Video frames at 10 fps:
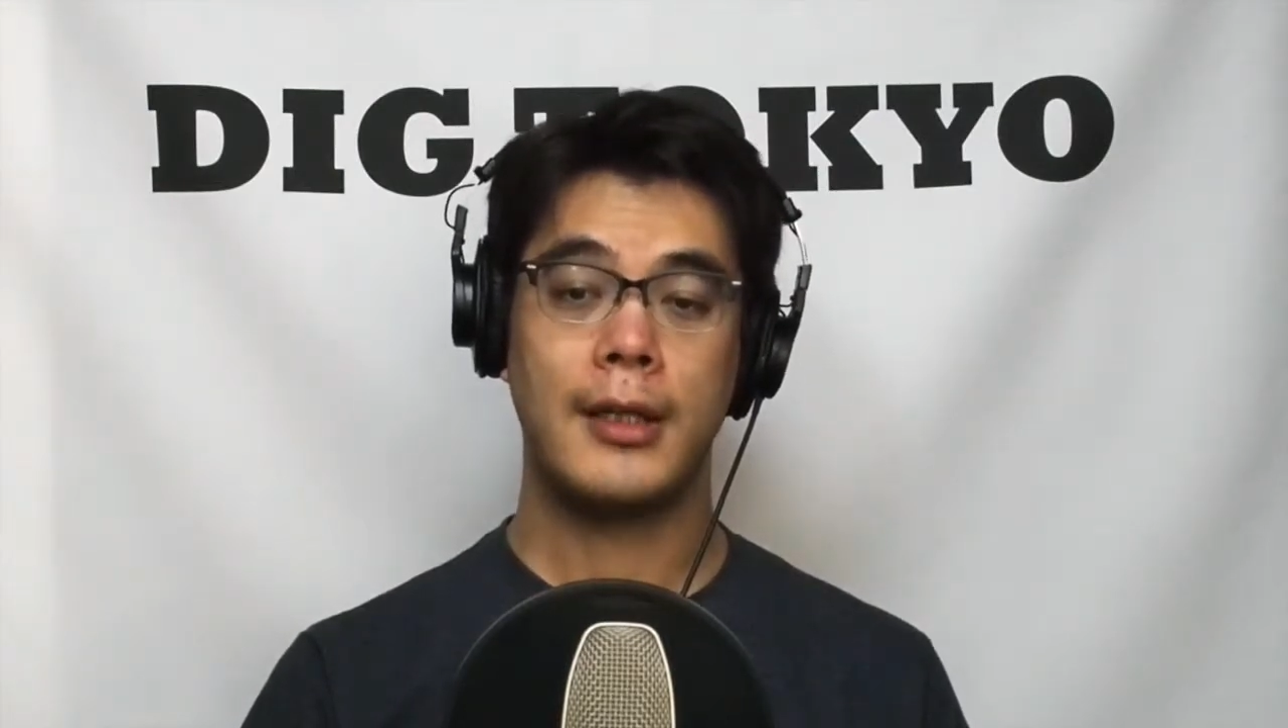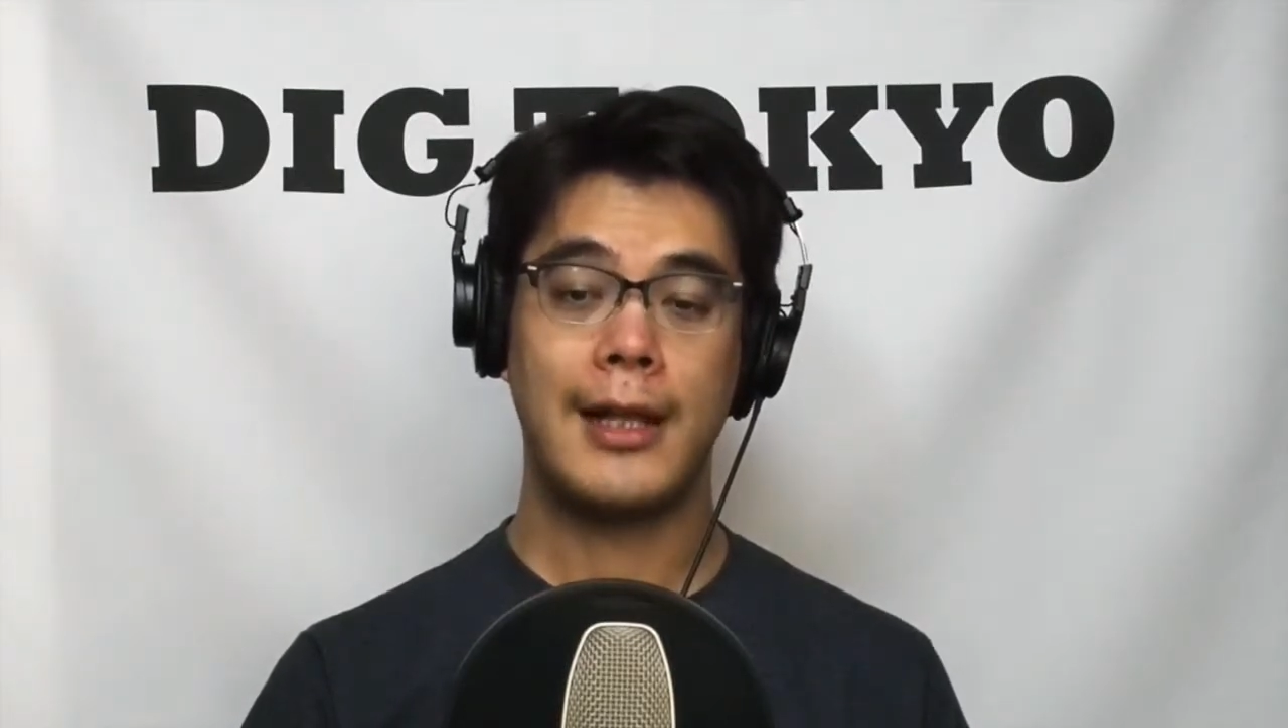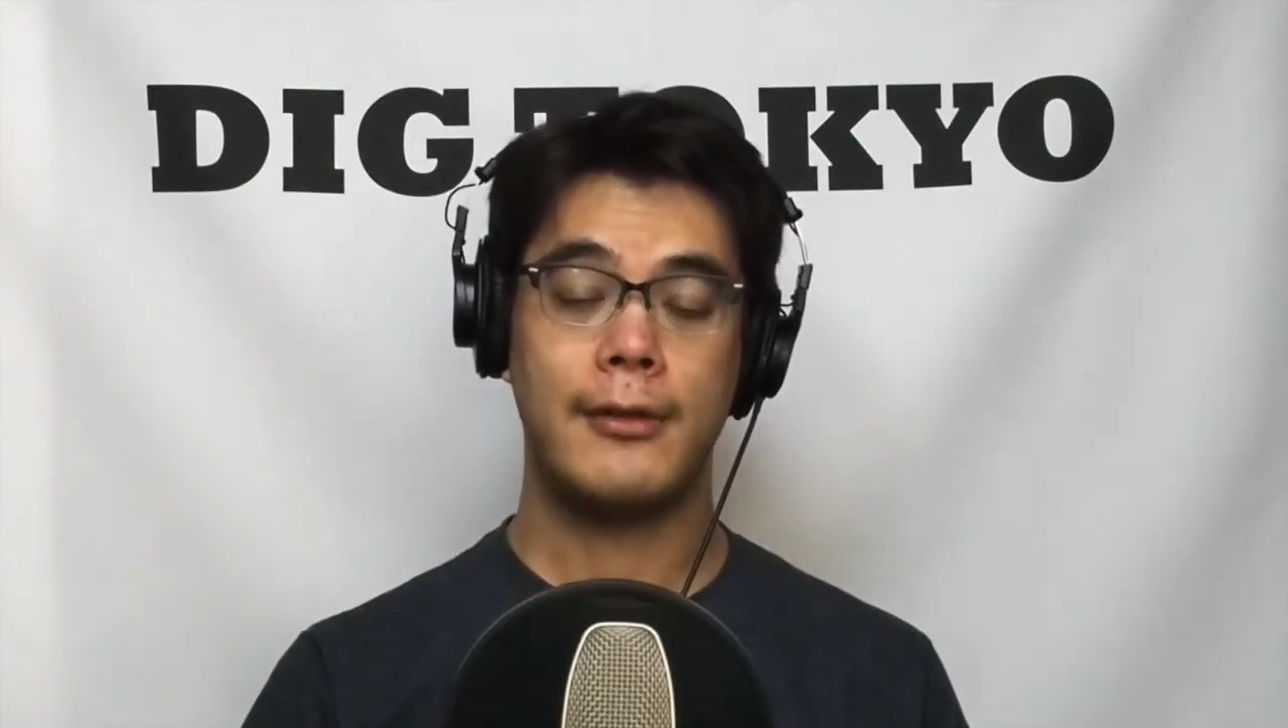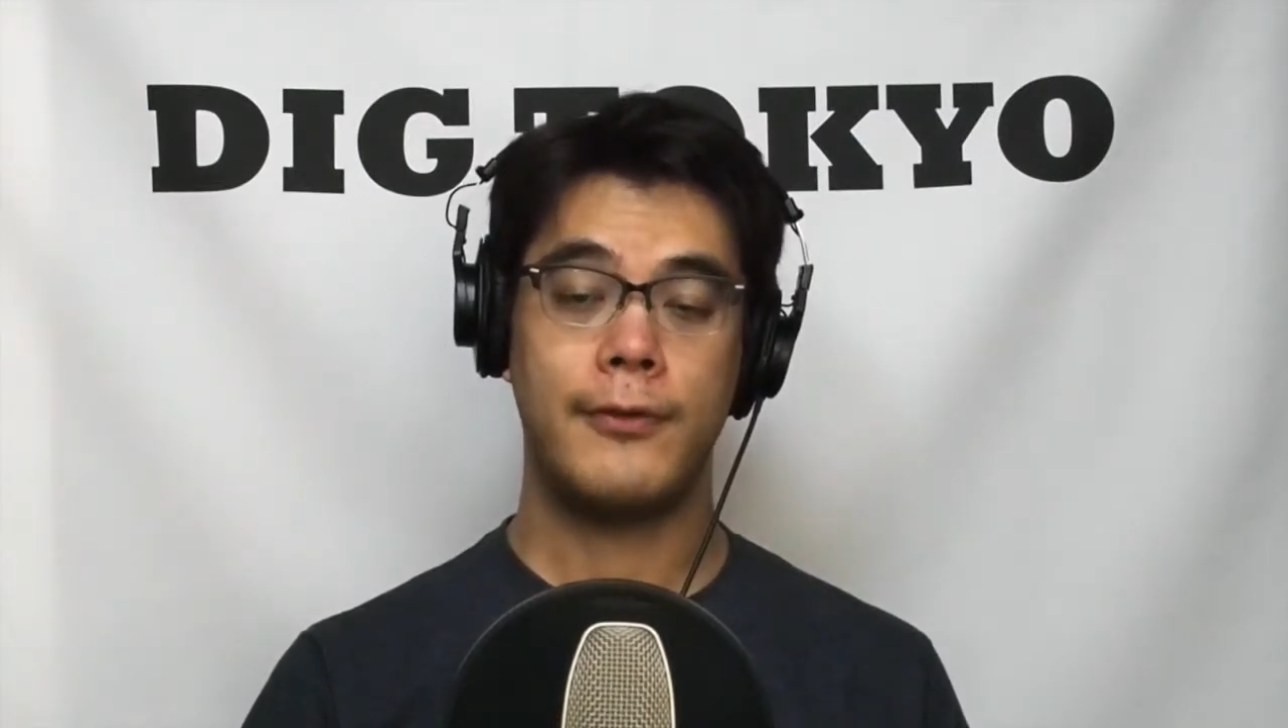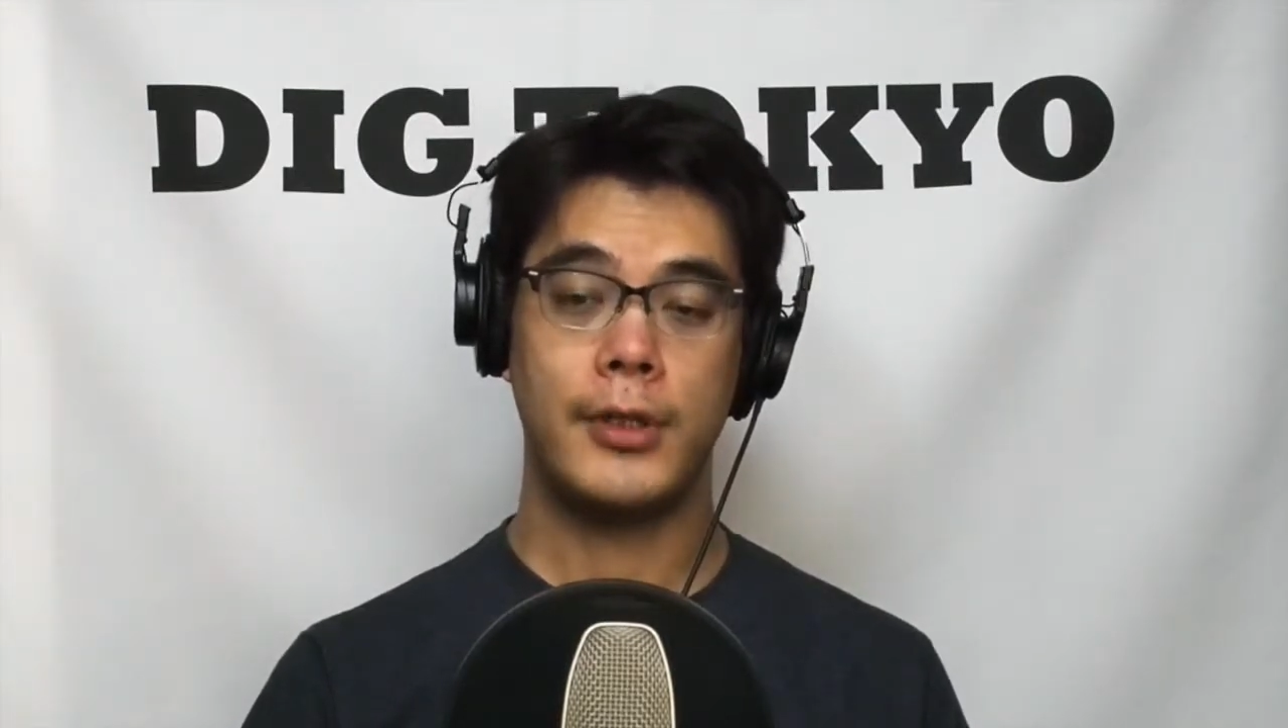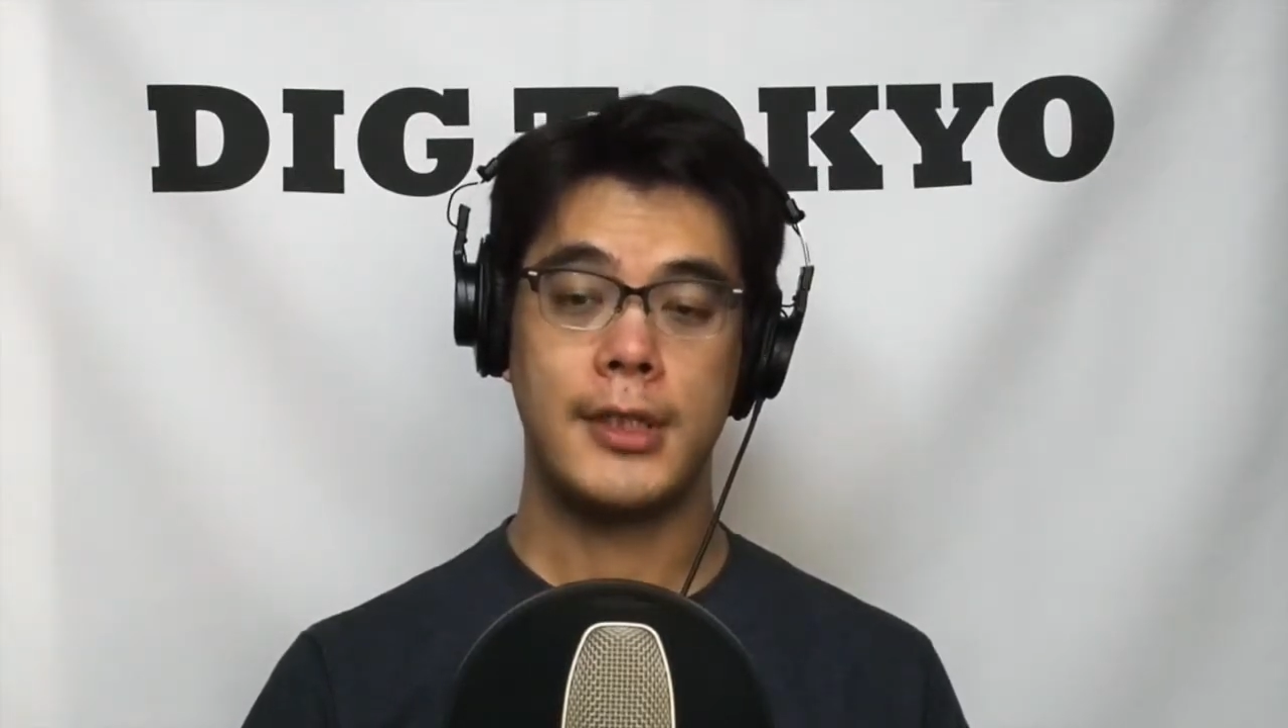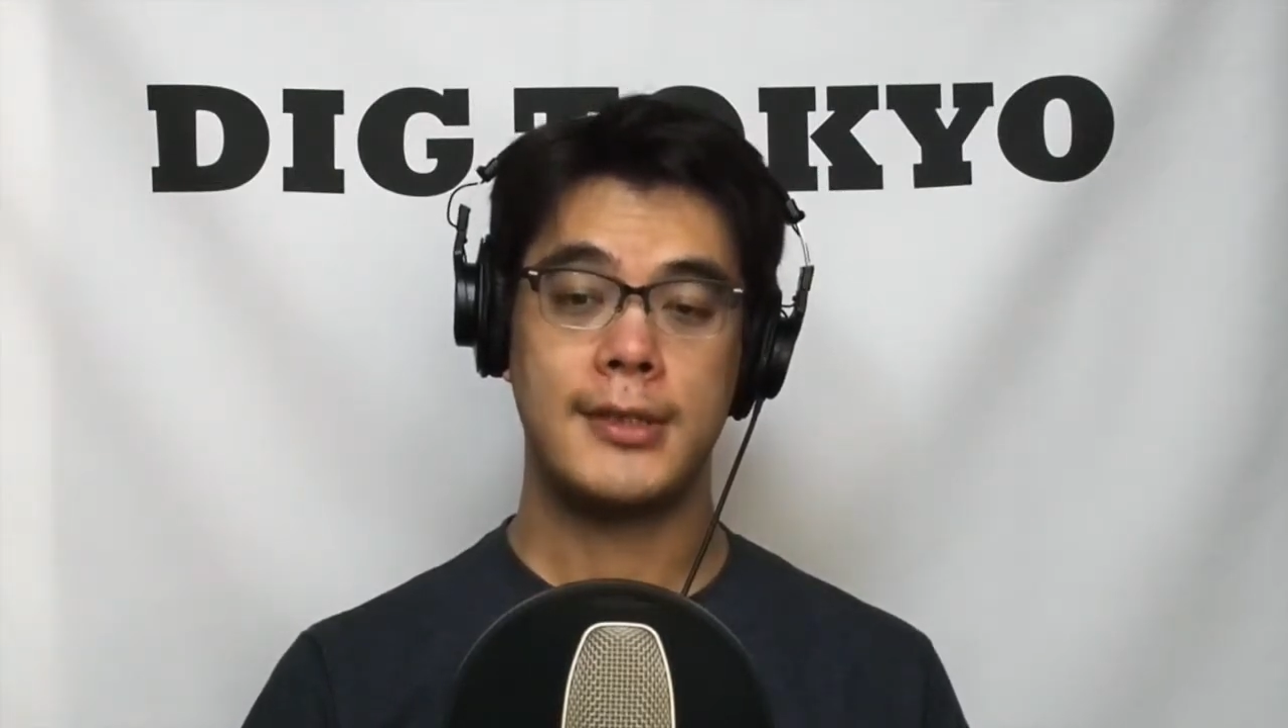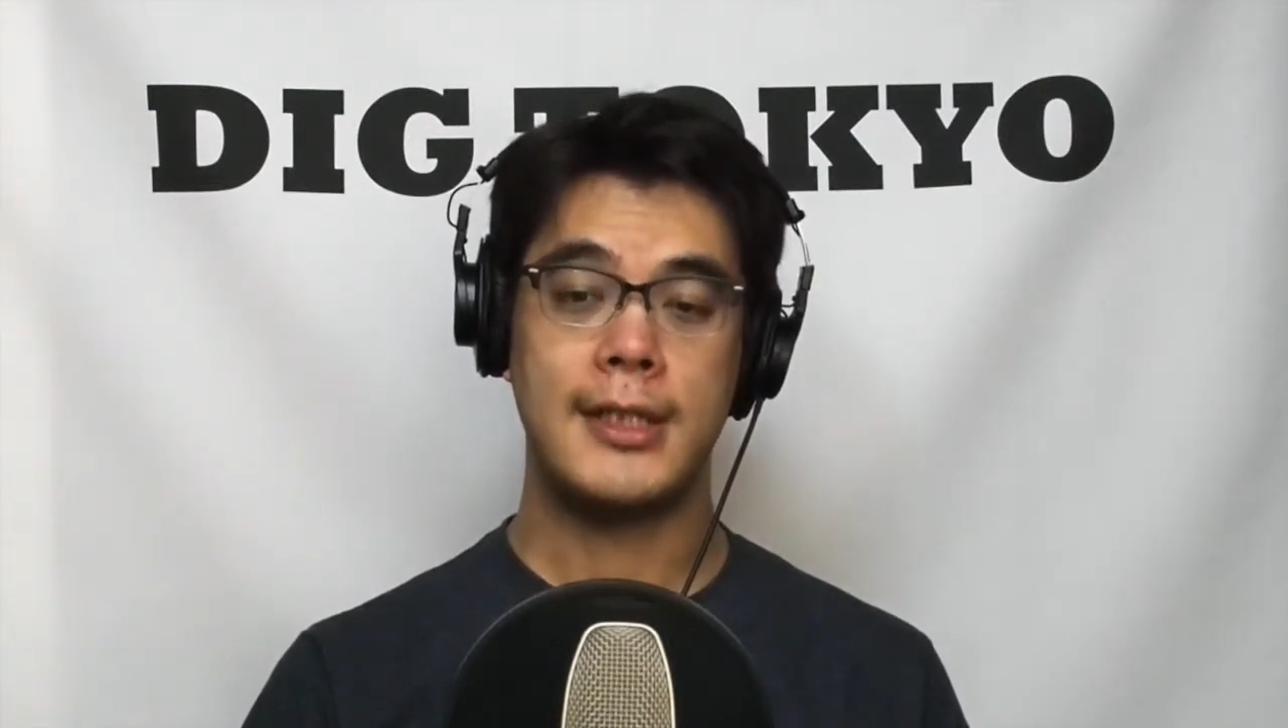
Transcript: California's